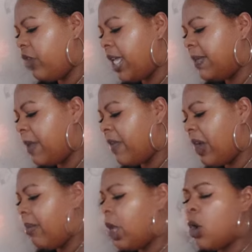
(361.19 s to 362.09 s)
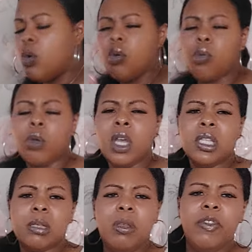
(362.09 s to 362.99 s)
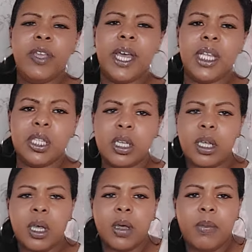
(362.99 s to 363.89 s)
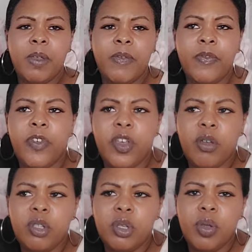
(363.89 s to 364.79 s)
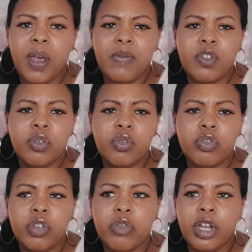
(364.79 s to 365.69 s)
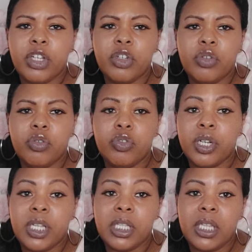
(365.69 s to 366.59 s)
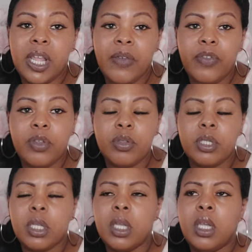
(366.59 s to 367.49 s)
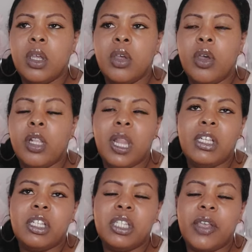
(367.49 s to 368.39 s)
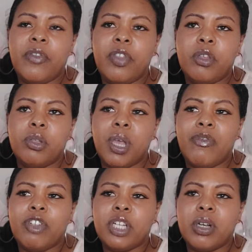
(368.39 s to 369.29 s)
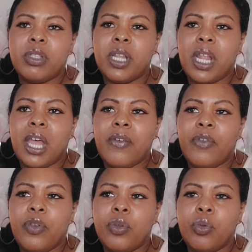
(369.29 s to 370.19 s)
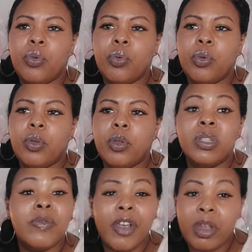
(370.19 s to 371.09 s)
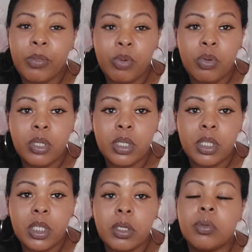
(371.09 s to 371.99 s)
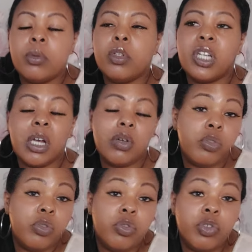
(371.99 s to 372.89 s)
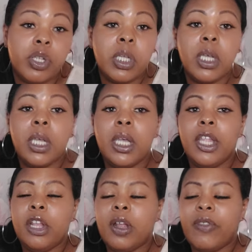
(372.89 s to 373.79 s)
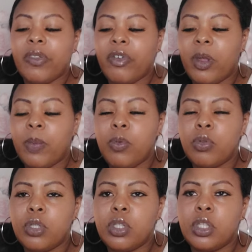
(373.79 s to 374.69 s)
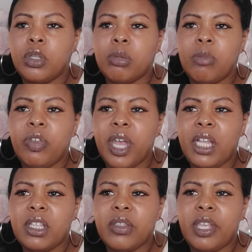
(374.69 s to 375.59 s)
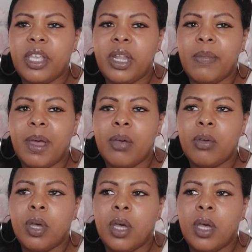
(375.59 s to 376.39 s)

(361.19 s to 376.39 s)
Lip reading: you guys about your family. Oh, some of you guys are if for those who have children, grandchildren, nieces and nephews, let's just say for those who have a child in their life who is very important to you, child, children in your life that's very important to you. Some of you guys are thinking about